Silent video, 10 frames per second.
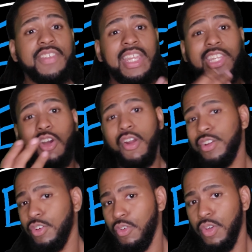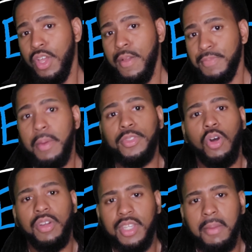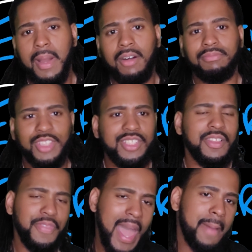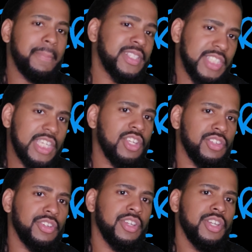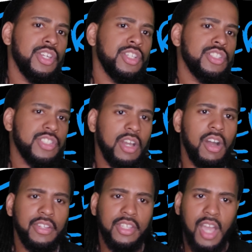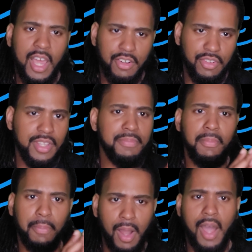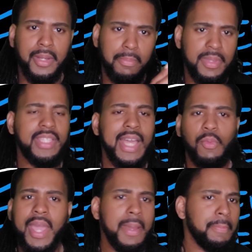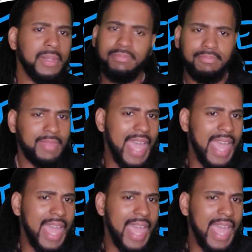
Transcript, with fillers: in the article, they were talking about just that particular Sean Connery Bond being that way, but they